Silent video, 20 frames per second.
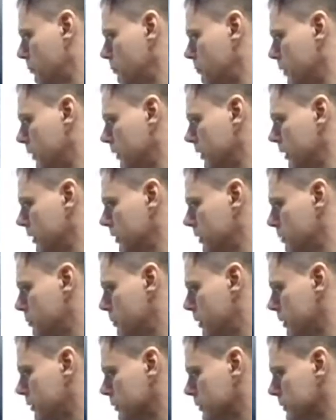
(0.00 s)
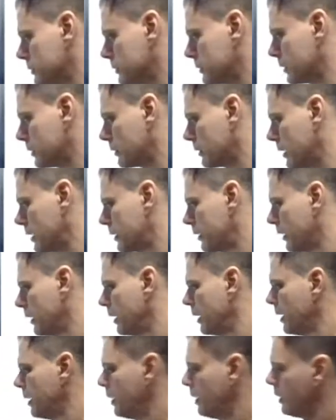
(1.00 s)
building new bone. All right,
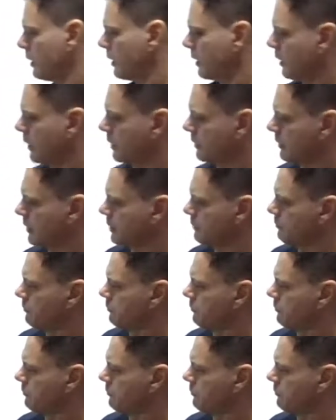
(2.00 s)
and then